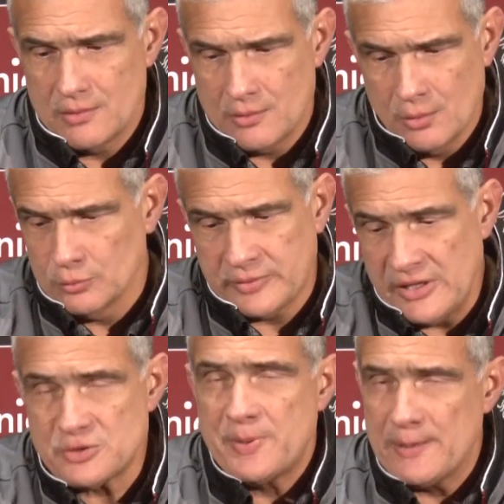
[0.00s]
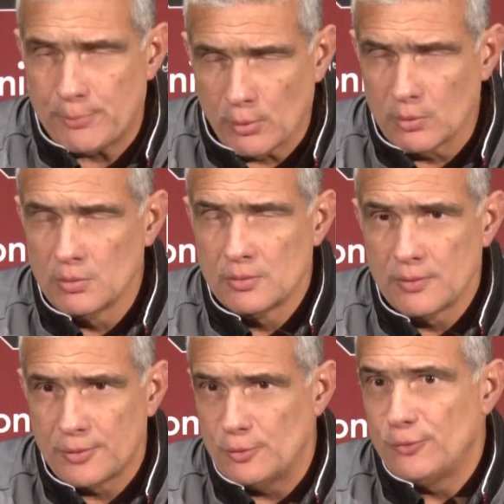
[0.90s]
You don't teach people
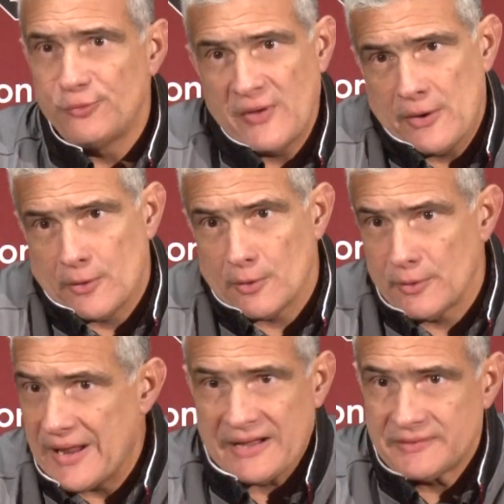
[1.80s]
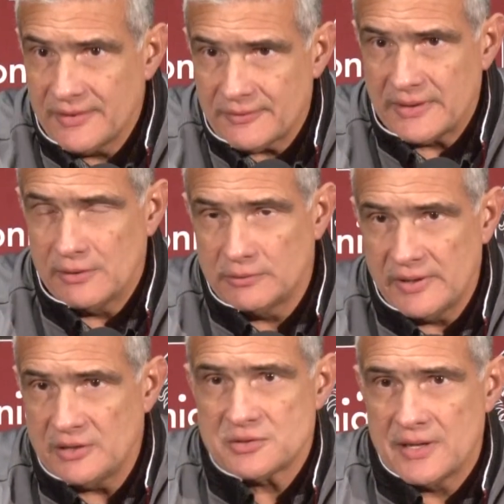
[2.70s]
through fear or negativity. You
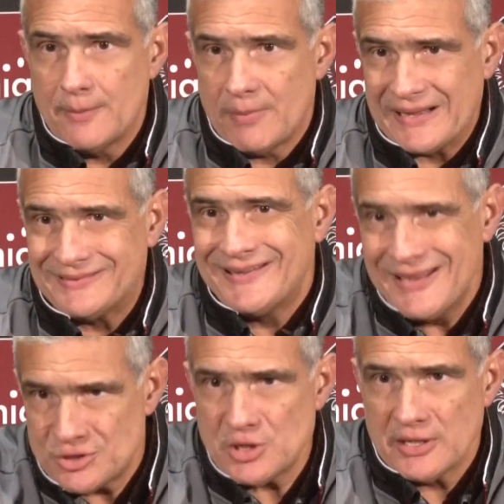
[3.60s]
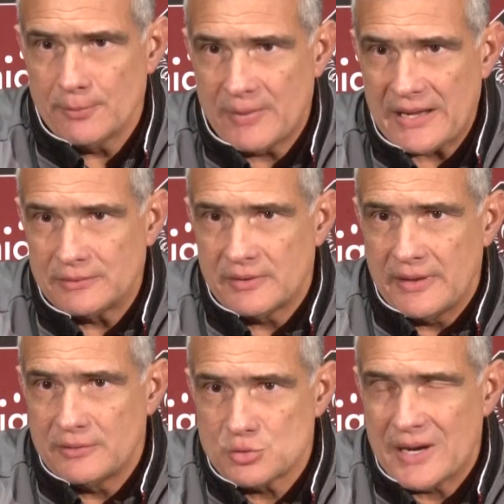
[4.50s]
teach them by teaching, by
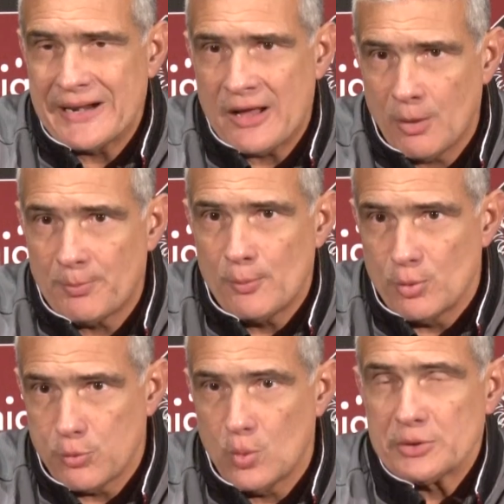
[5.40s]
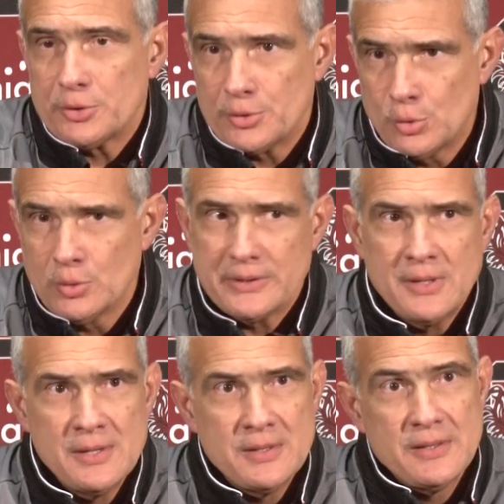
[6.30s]
trying to help them with what they're doing.
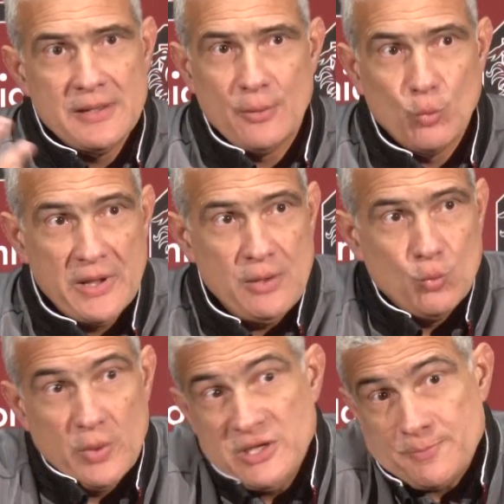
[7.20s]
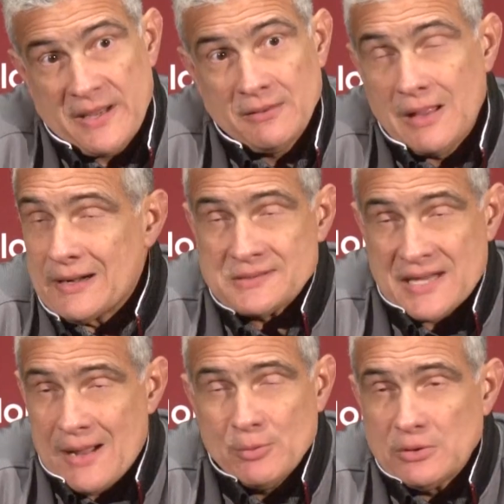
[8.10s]
And we spend a lot of
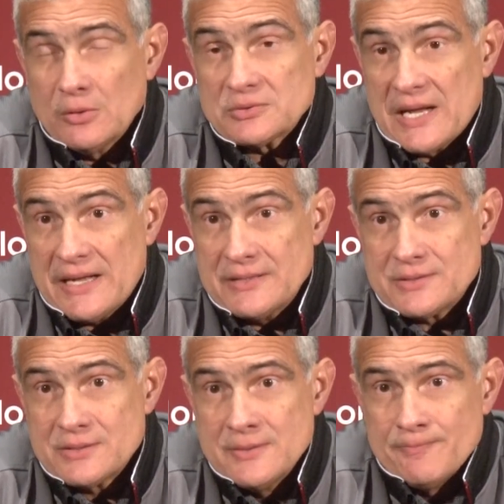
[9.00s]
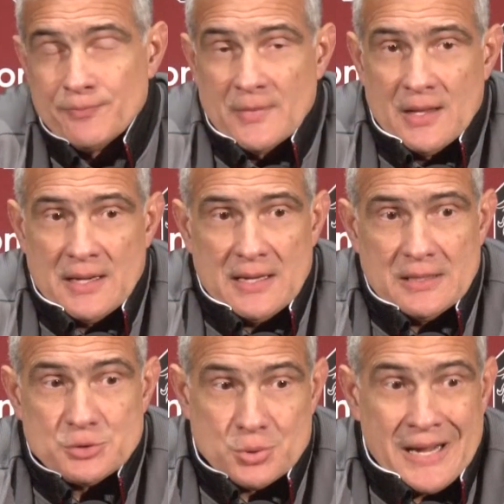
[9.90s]
time with those guys
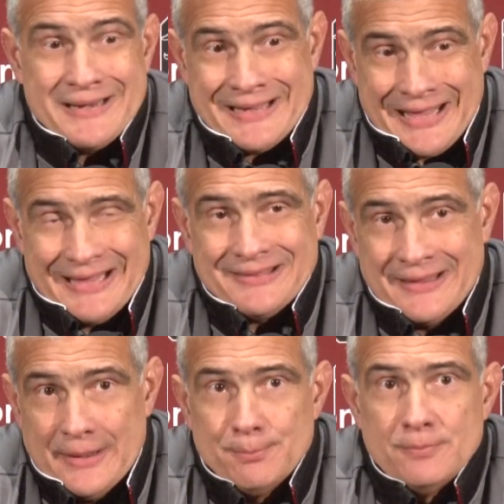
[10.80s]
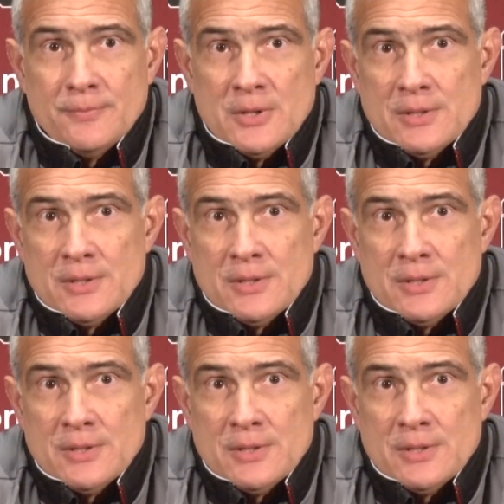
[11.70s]
trying to get them